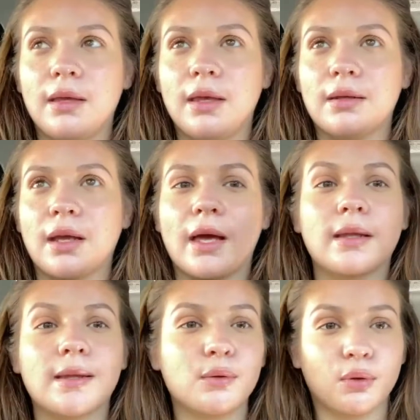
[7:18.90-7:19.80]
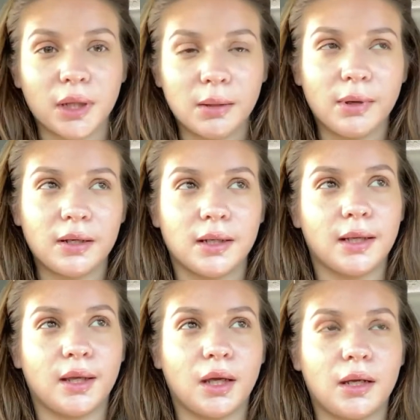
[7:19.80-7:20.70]
and I act like a little kid about it,
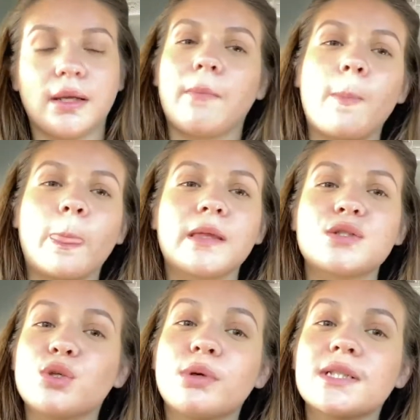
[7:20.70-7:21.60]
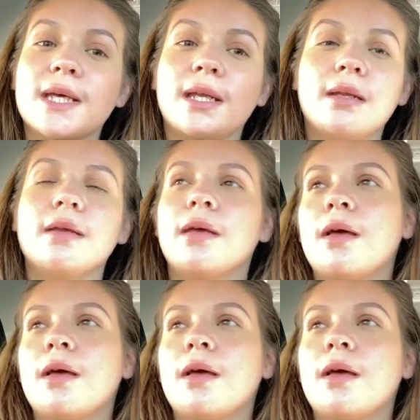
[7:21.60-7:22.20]
and yeah, super exciting.